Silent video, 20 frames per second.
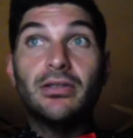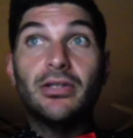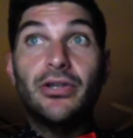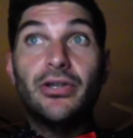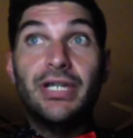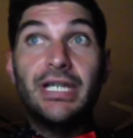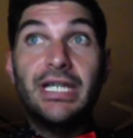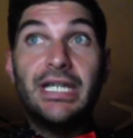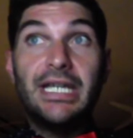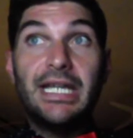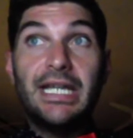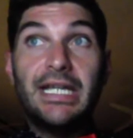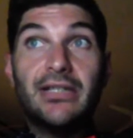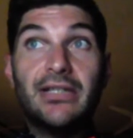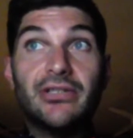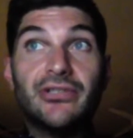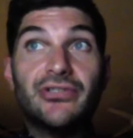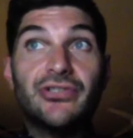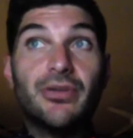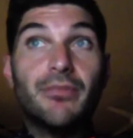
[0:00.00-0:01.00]
Learning in
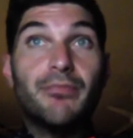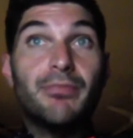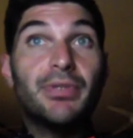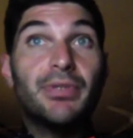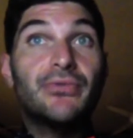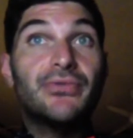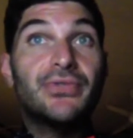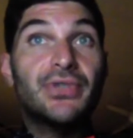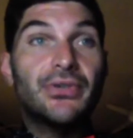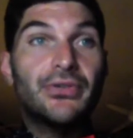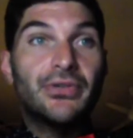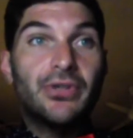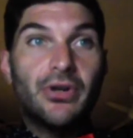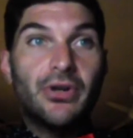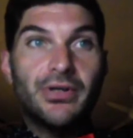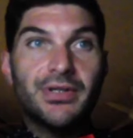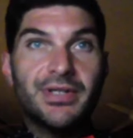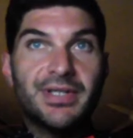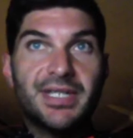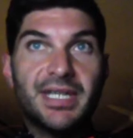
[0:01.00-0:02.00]
English builds on
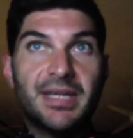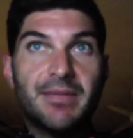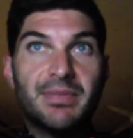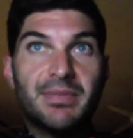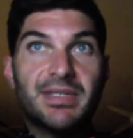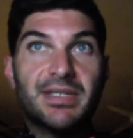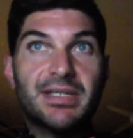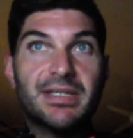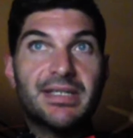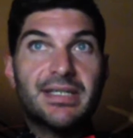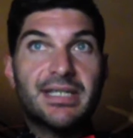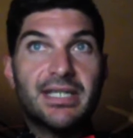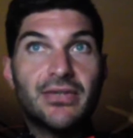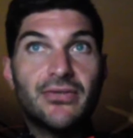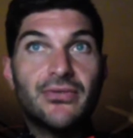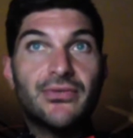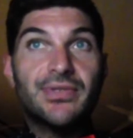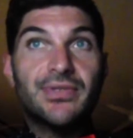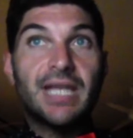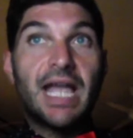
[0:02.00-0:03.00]
concepts,
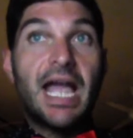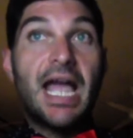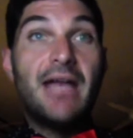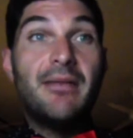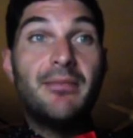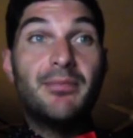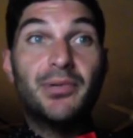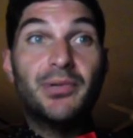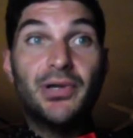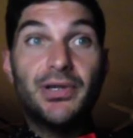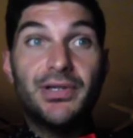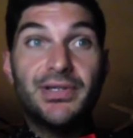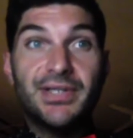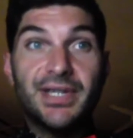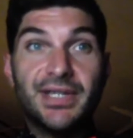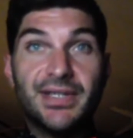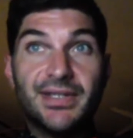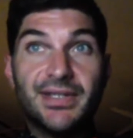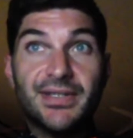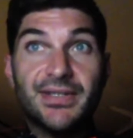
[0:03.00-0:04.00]
skills, and
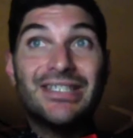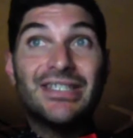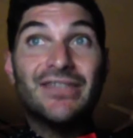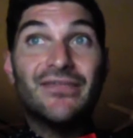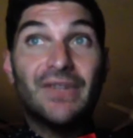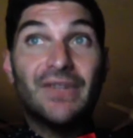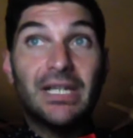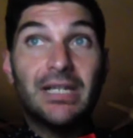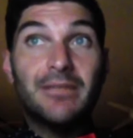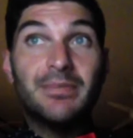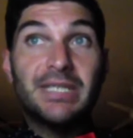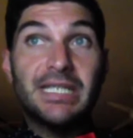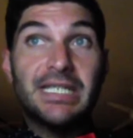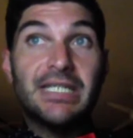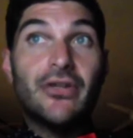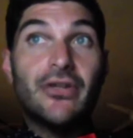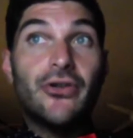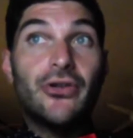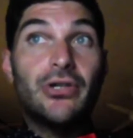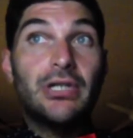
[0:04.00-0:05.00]
processes developed
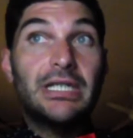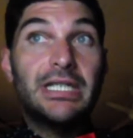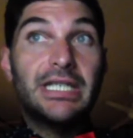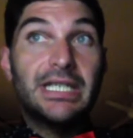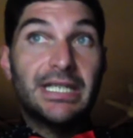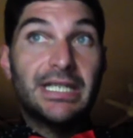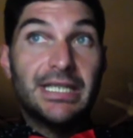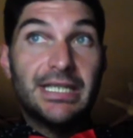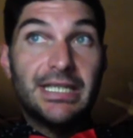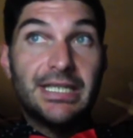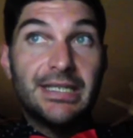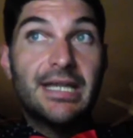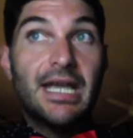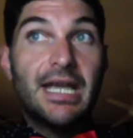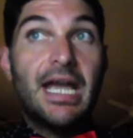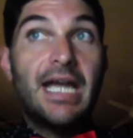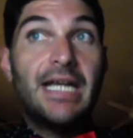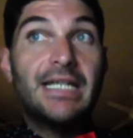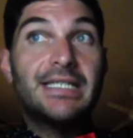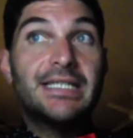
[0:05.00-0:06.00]
in earlier years,
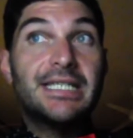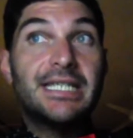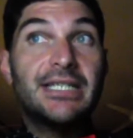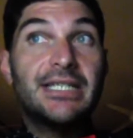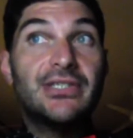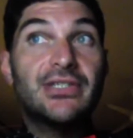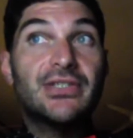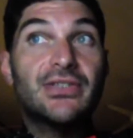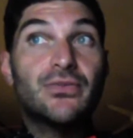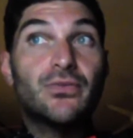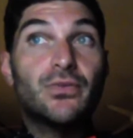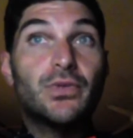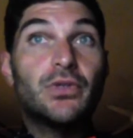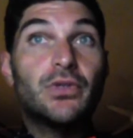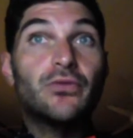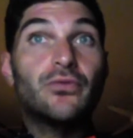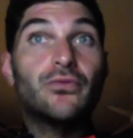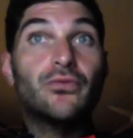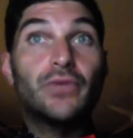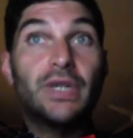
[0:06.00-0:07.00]
and teachers
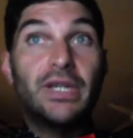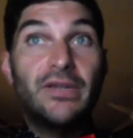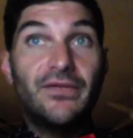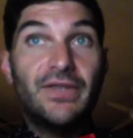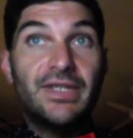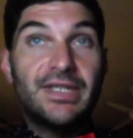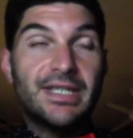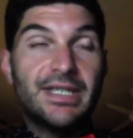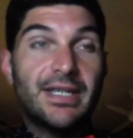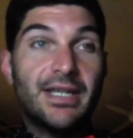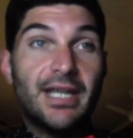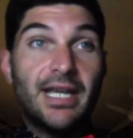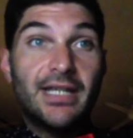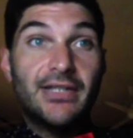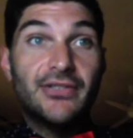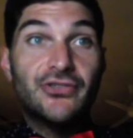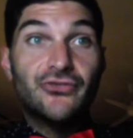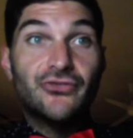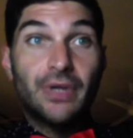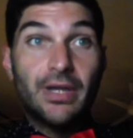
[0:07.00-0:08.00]
will revisit
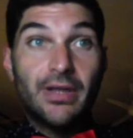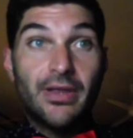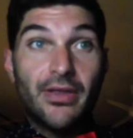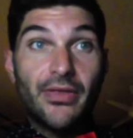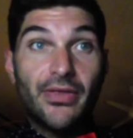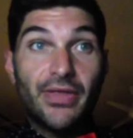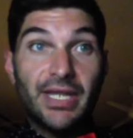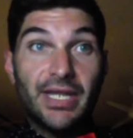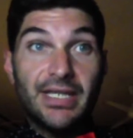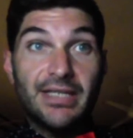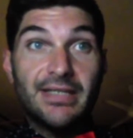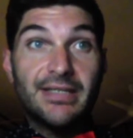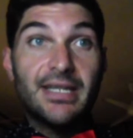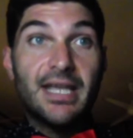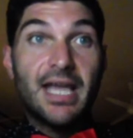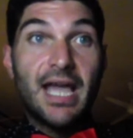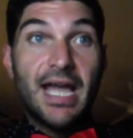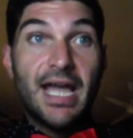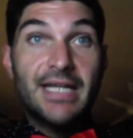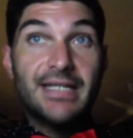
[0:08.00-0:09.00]
and strengthen these
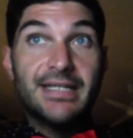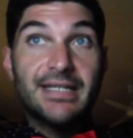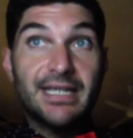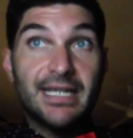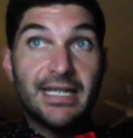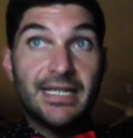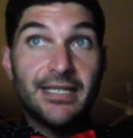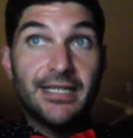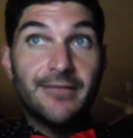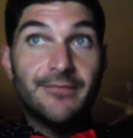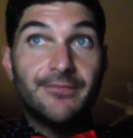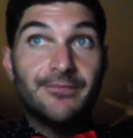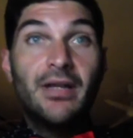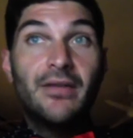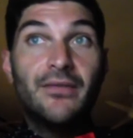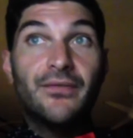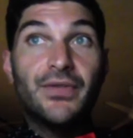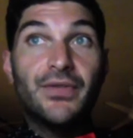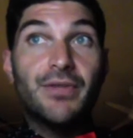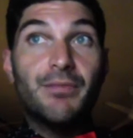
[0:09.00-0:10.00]
as needed.
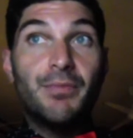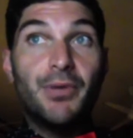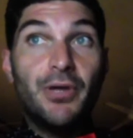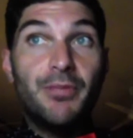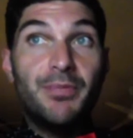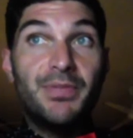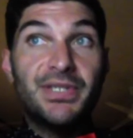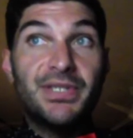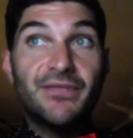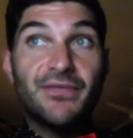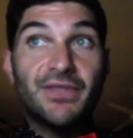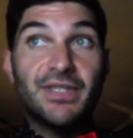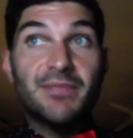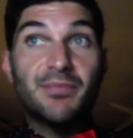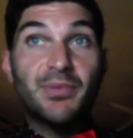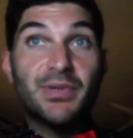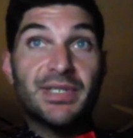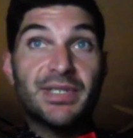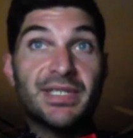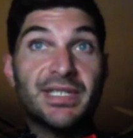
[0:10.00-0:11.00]
For the purpose of this
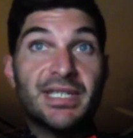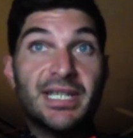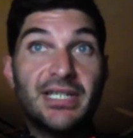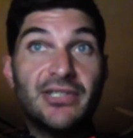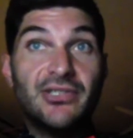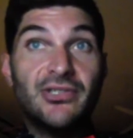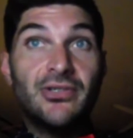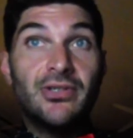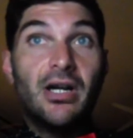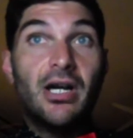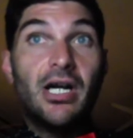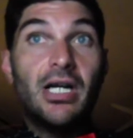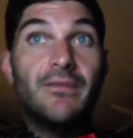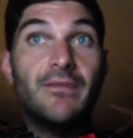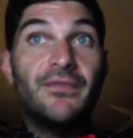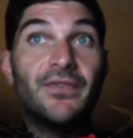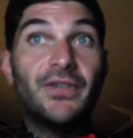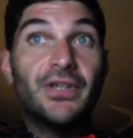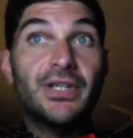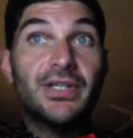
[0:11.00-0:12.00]
presentation, I
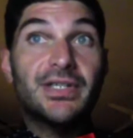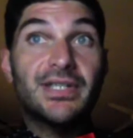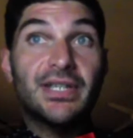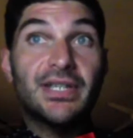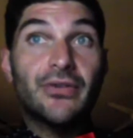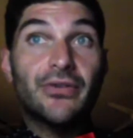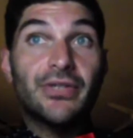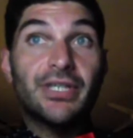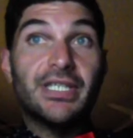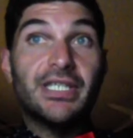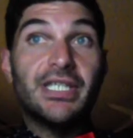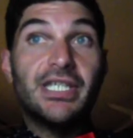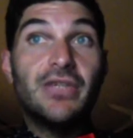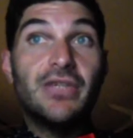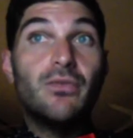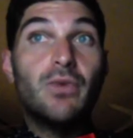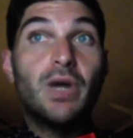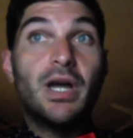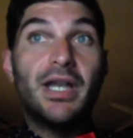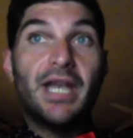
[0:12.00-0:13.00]
am focusing on the
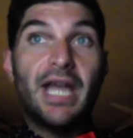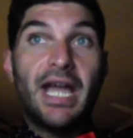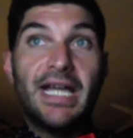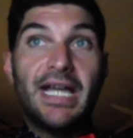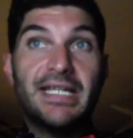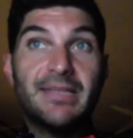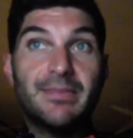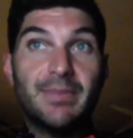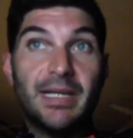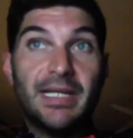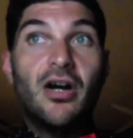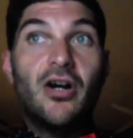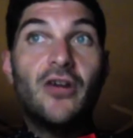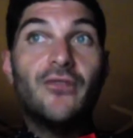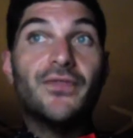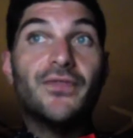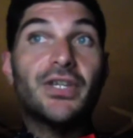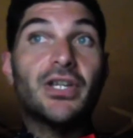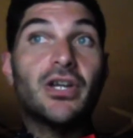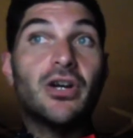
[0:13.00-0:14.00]
Year 1 aspect
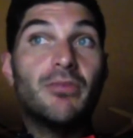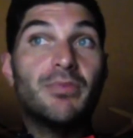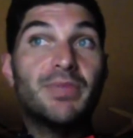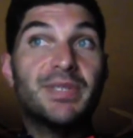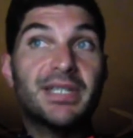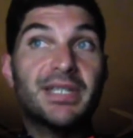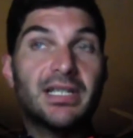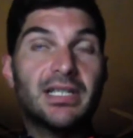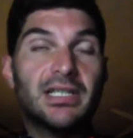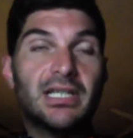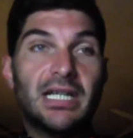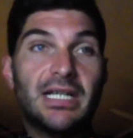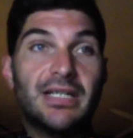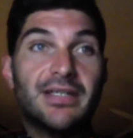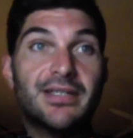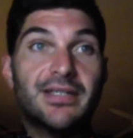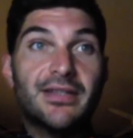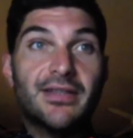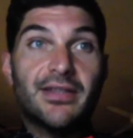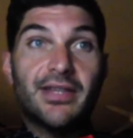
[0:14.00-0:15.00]
of the composite
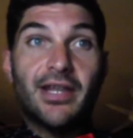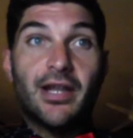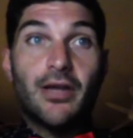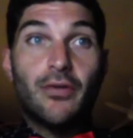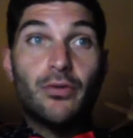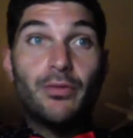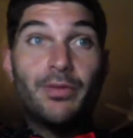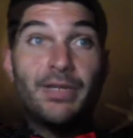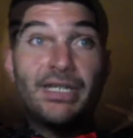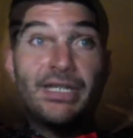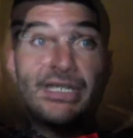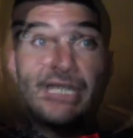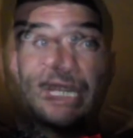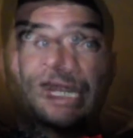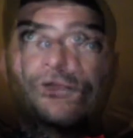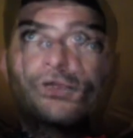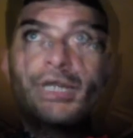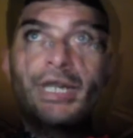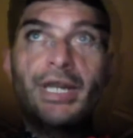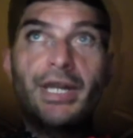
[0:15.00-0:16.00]
class that I will be
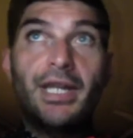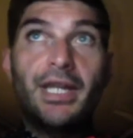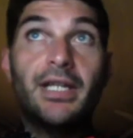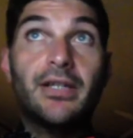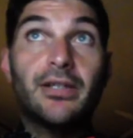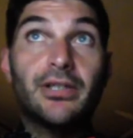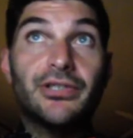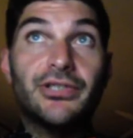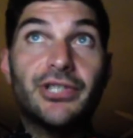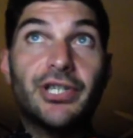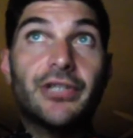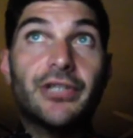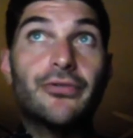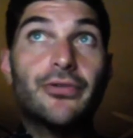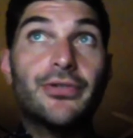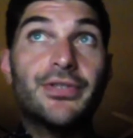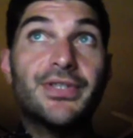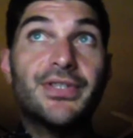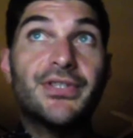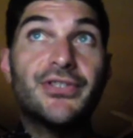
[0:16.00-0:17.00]
attached. Looking at English
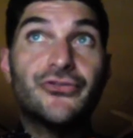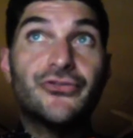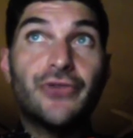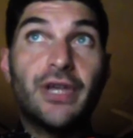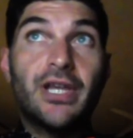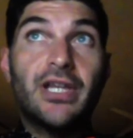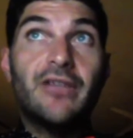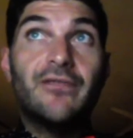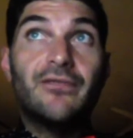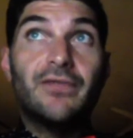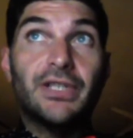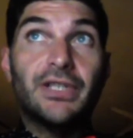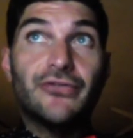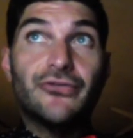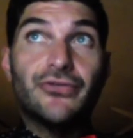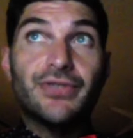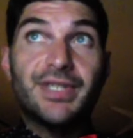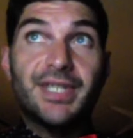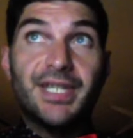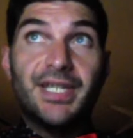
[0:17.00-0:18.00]
across the strand of
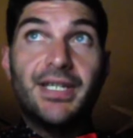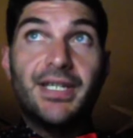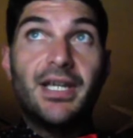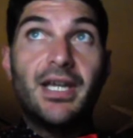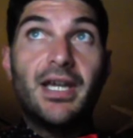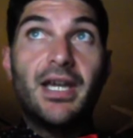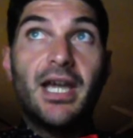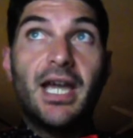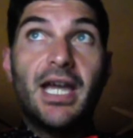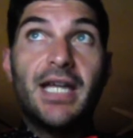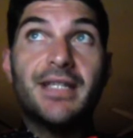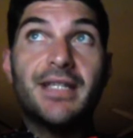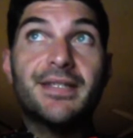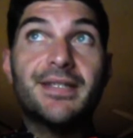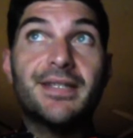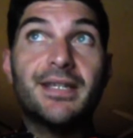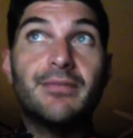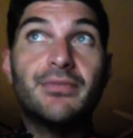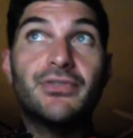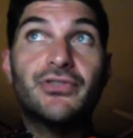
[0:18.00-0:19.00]
literacy and
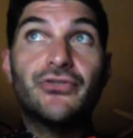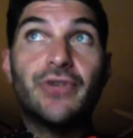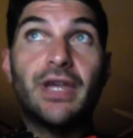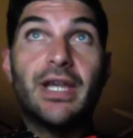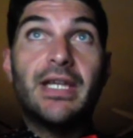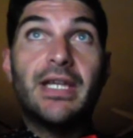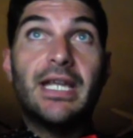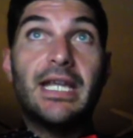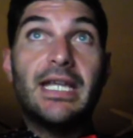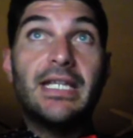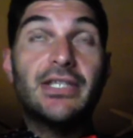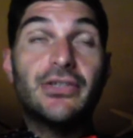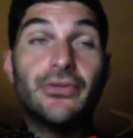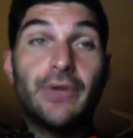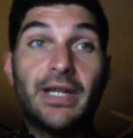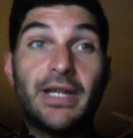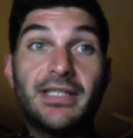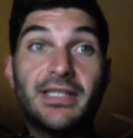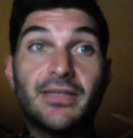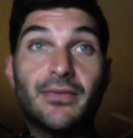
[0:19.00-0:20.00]
sub-strand
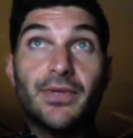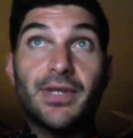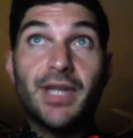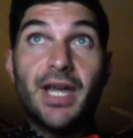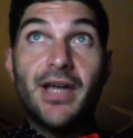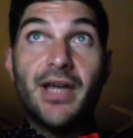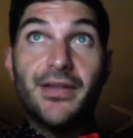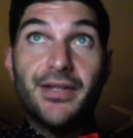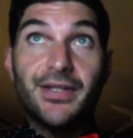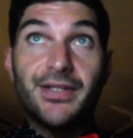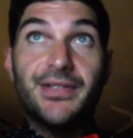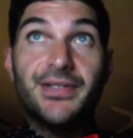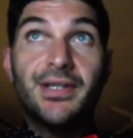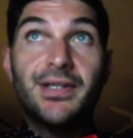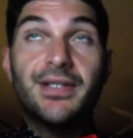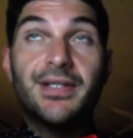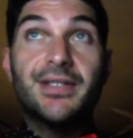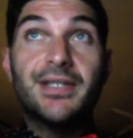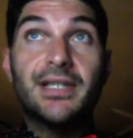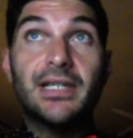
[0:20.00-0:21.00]
interacting with others,
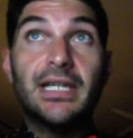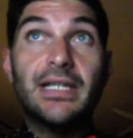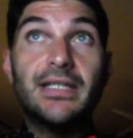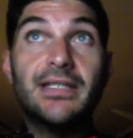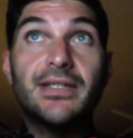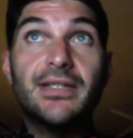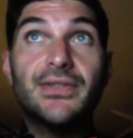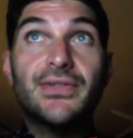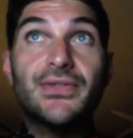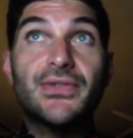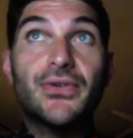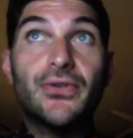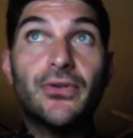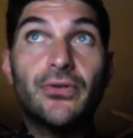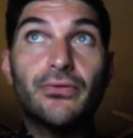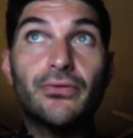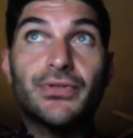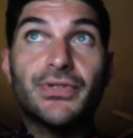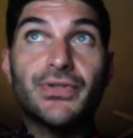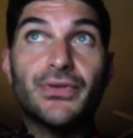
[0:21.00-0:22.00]
the selected
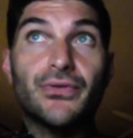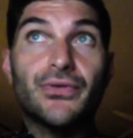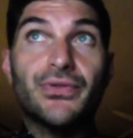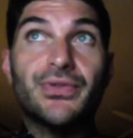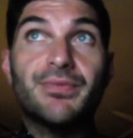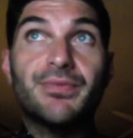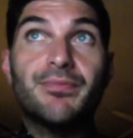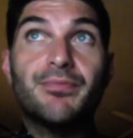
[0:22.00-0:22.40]
Scoodle resource